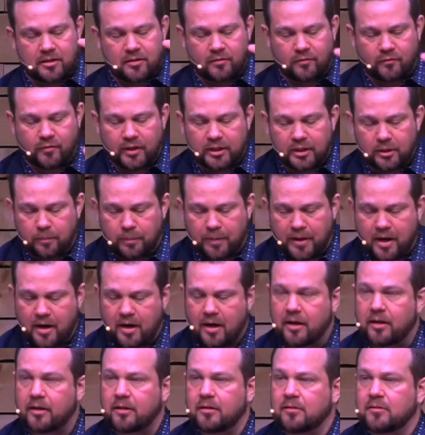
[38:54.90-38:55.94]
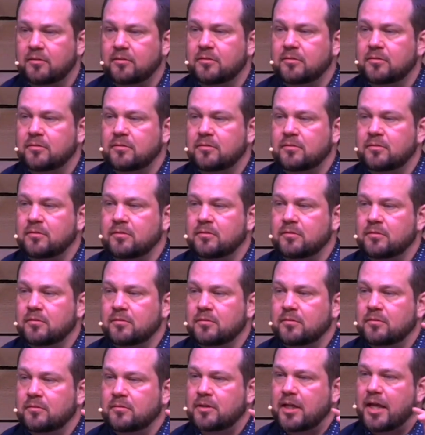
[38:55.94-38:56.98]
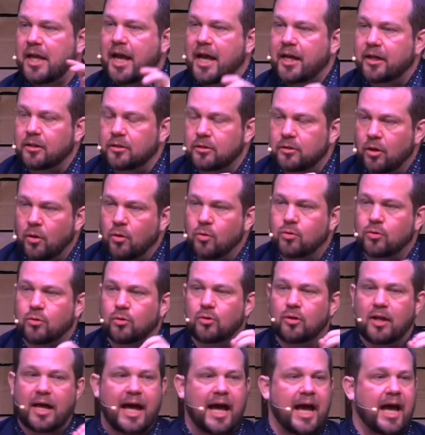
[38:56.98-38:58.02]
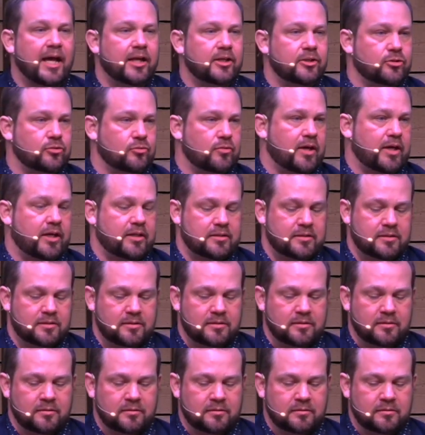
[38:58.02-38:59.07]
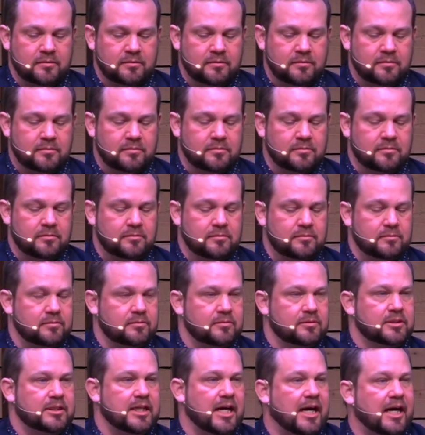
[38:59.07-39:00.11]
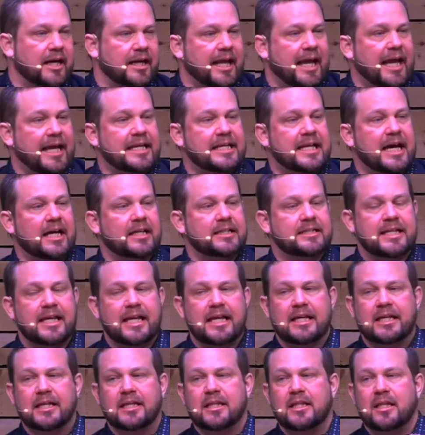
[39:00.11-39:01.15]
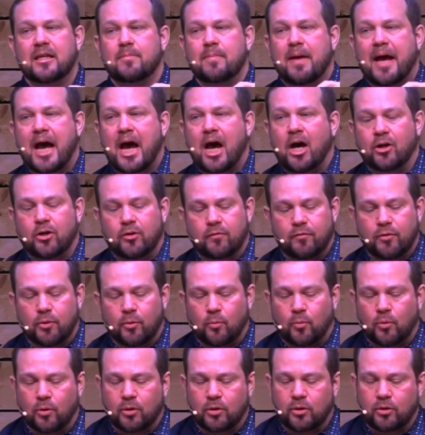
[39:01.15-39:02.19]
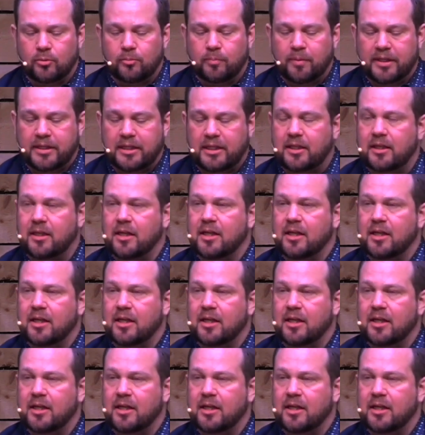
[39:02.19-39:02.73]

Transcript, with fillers: Philippi. They had a local address. God had not taken them out of the world, but He